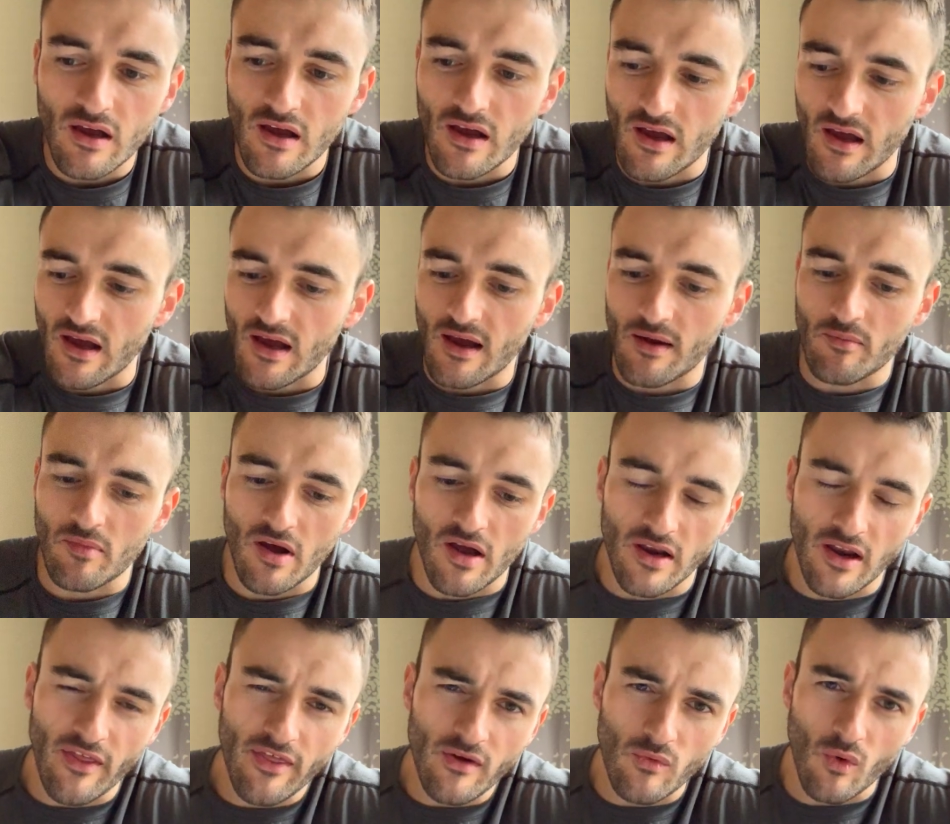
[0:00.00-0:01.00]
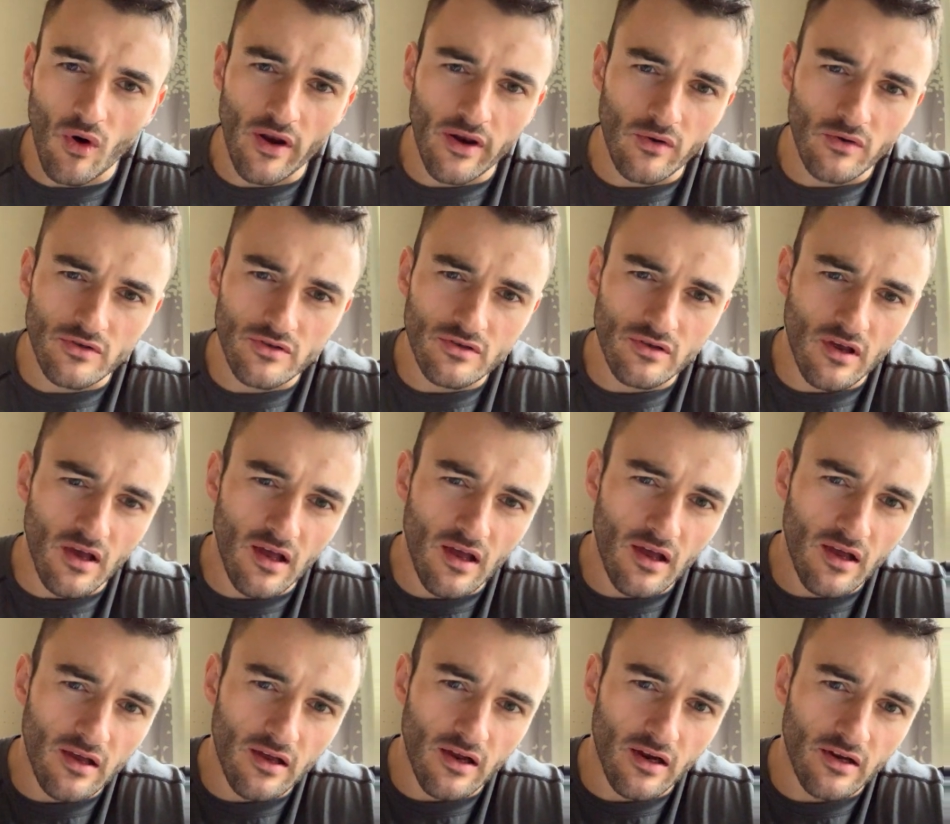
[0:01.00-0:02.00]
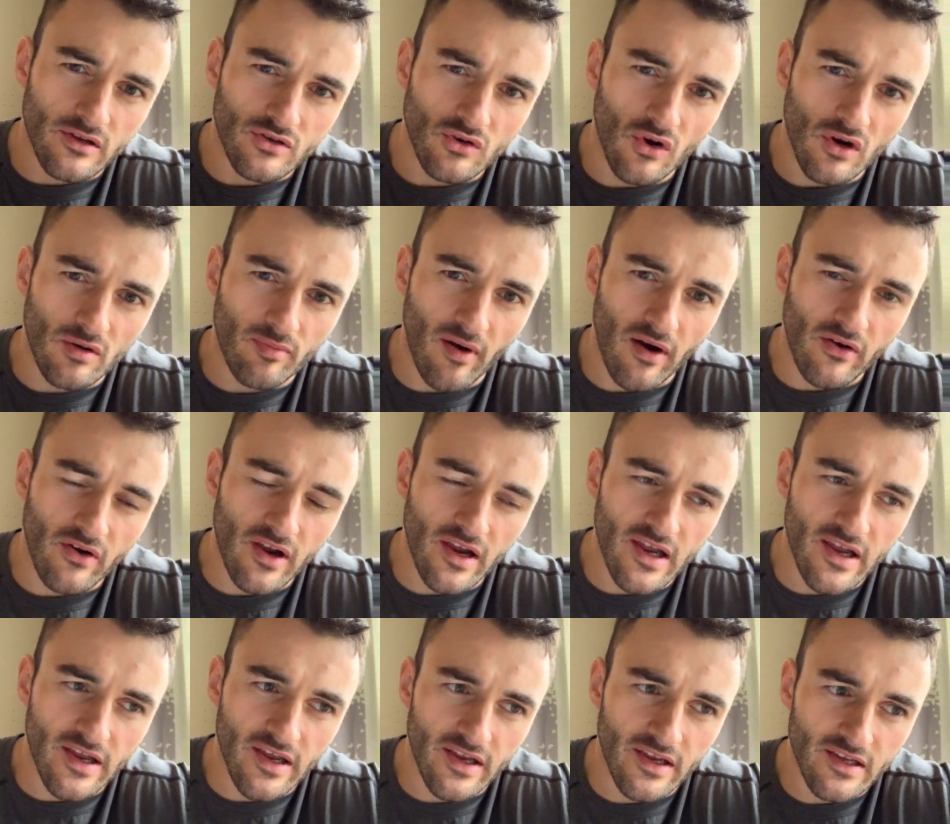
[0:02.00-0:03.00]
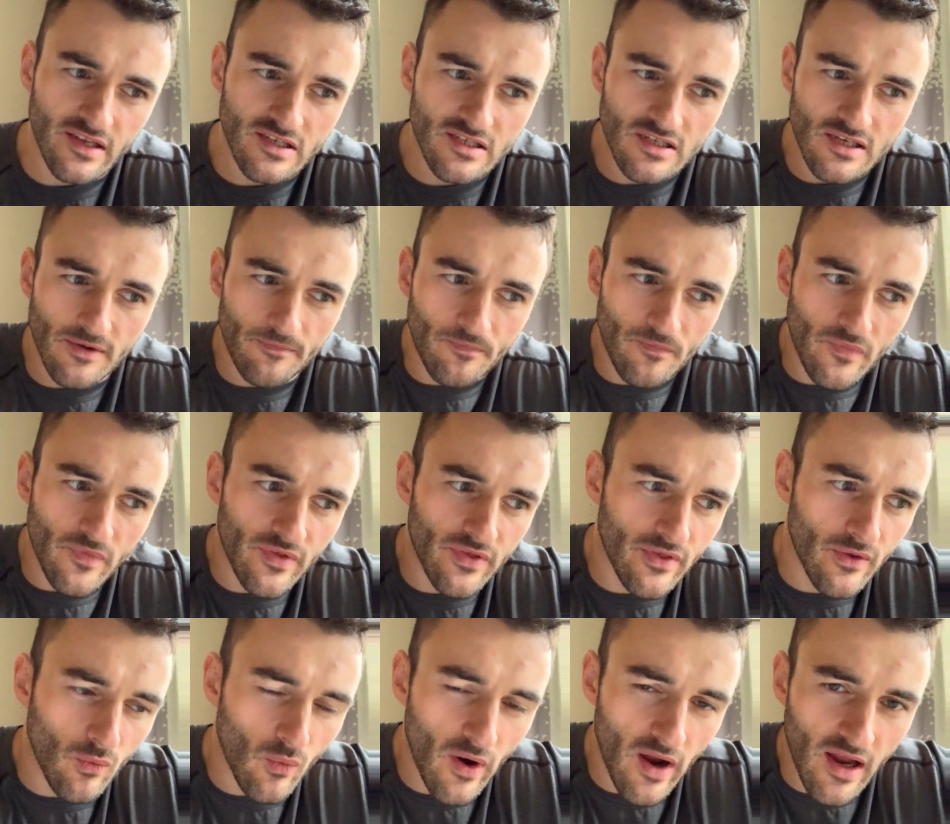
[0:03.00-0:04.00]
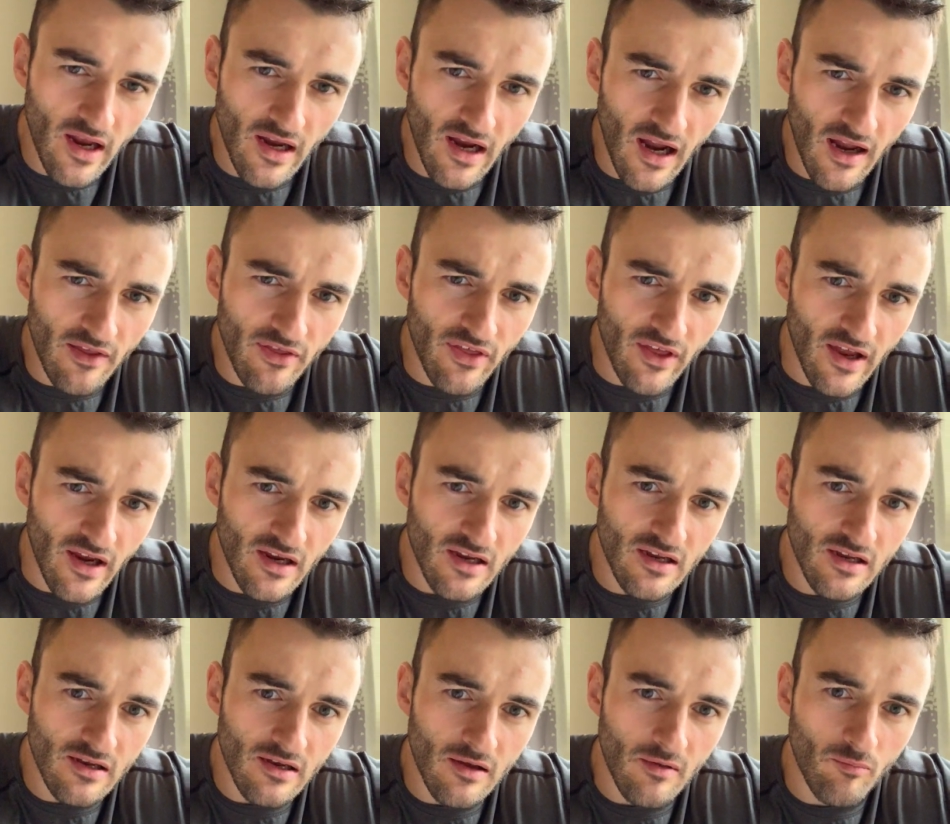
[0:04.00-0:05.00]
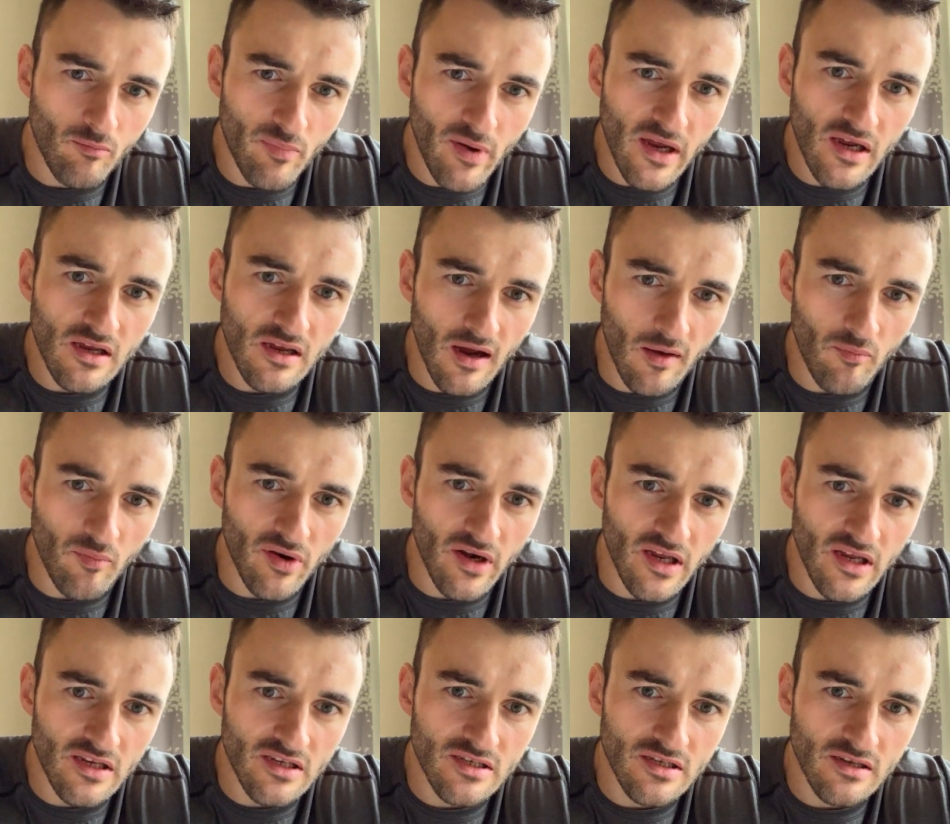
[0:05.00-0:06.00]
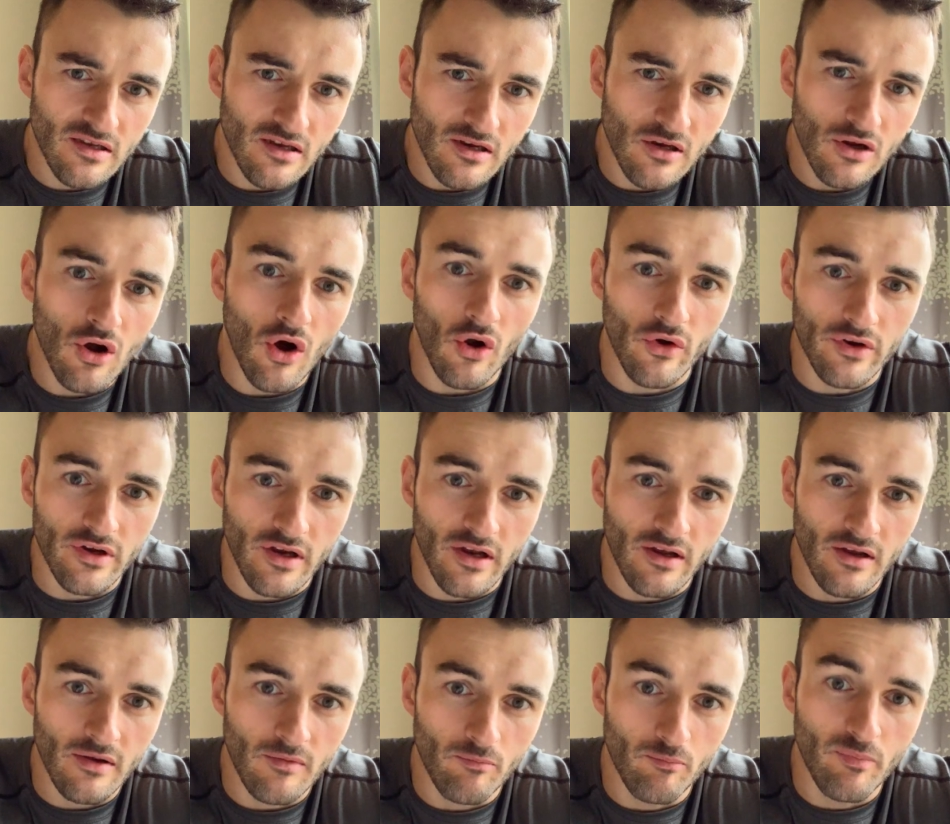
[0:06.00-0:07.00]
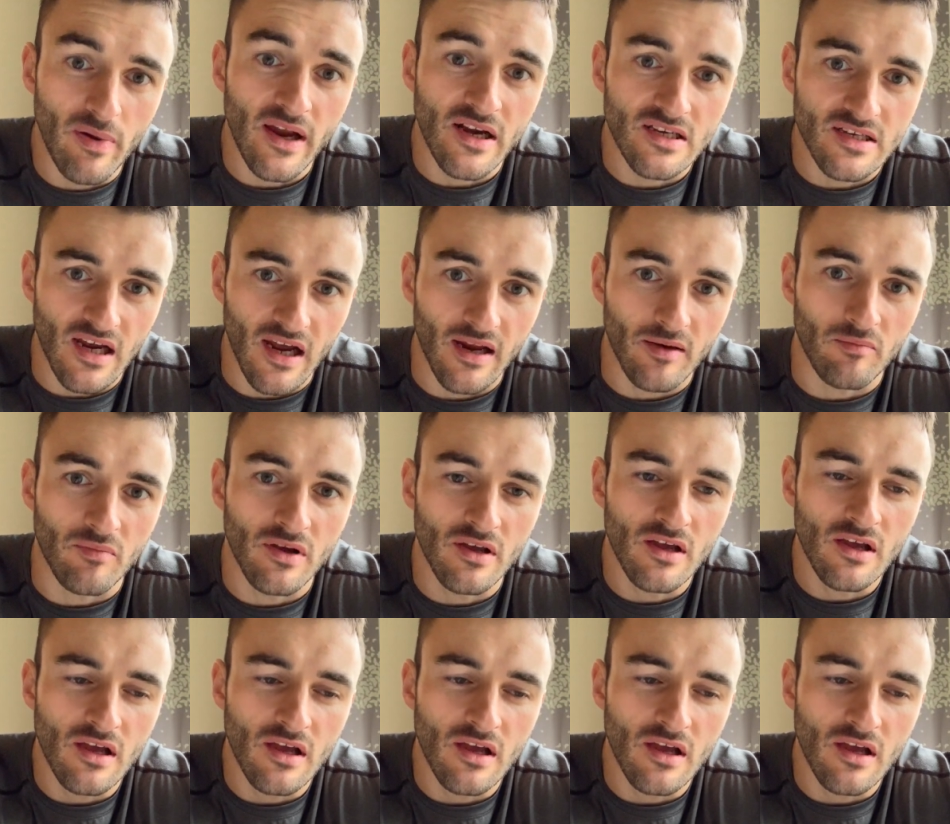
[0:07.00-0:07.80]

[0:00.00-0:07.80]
Another one I'm going to talk about is the way I think big companies con you big time.